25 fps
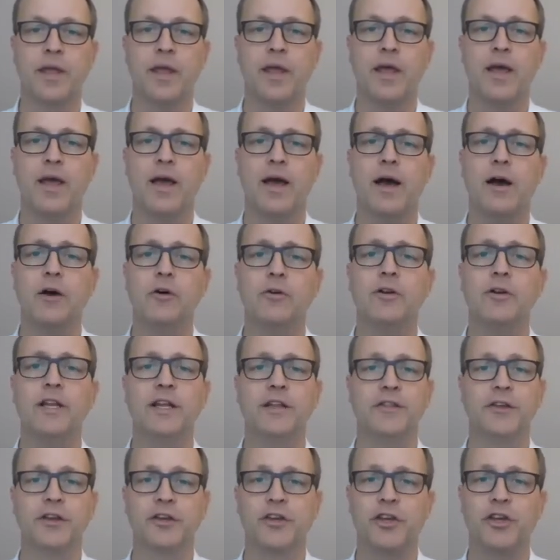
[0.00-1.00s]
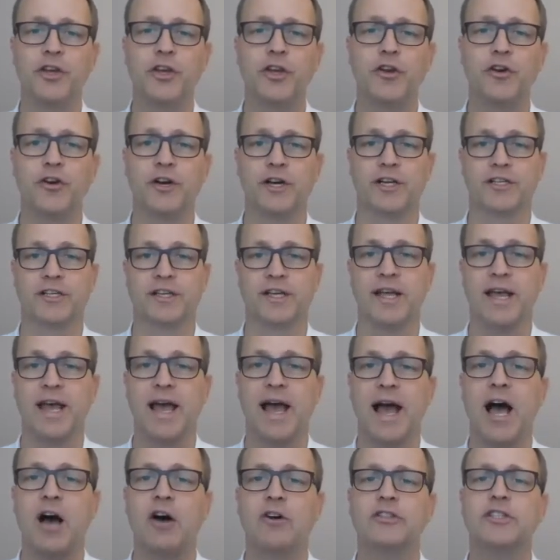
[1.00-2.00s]
Only the cured
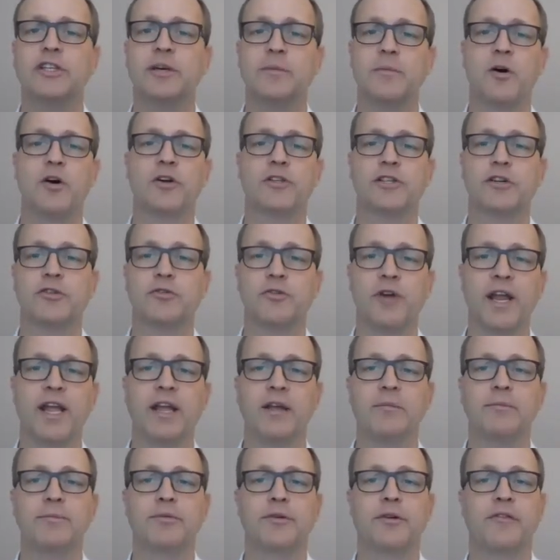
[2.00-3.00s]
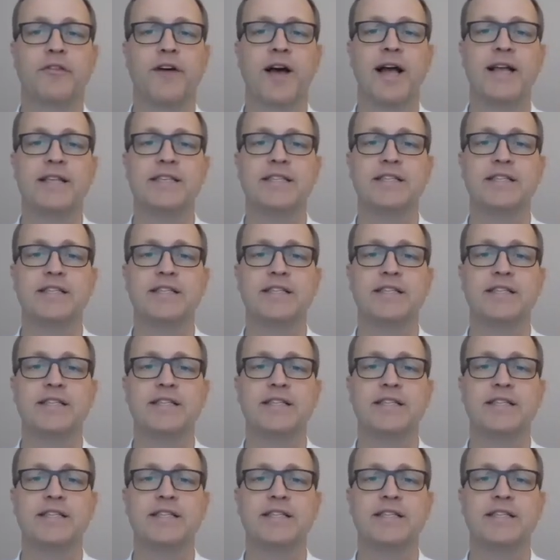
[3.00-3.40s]
outer mortar ring provides the